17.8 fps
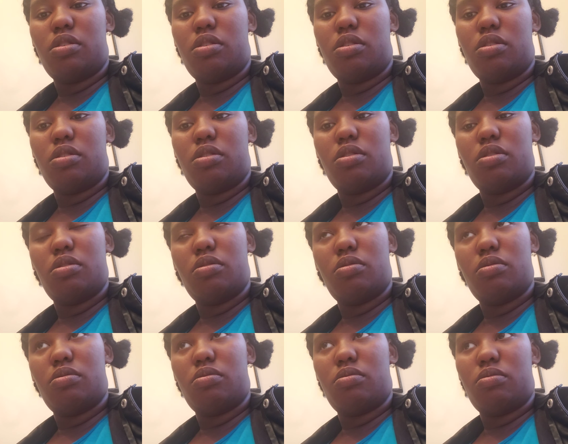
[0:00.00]

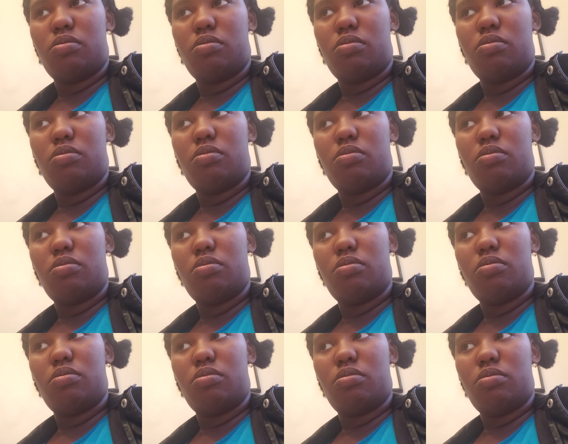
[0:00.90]

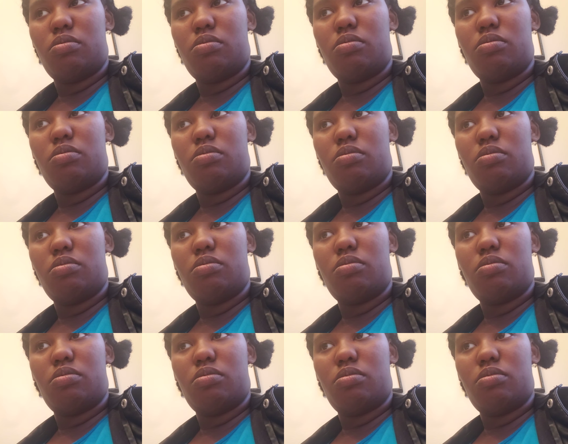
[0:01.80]

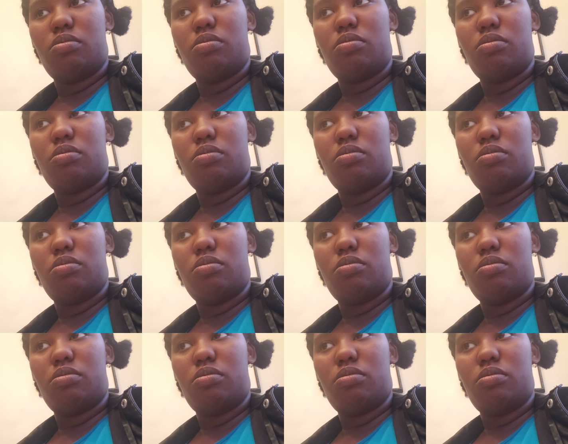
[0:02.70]
[no speech]